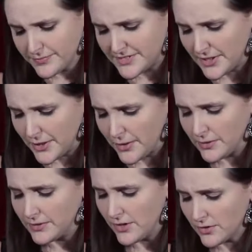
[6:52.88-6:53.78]

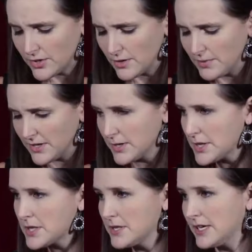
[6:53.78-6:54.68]
So local
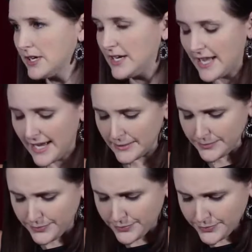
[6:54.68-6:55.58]
cookbooks here today.
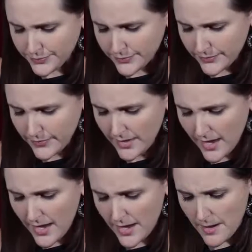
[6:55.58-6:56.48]

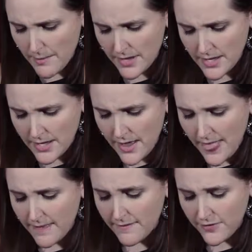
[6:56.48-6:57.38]

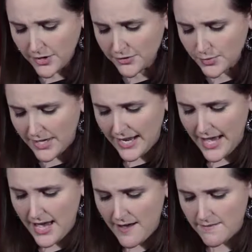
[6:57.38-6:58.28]
The first one I
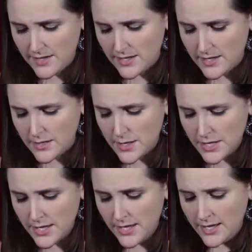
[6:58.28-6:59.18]
have is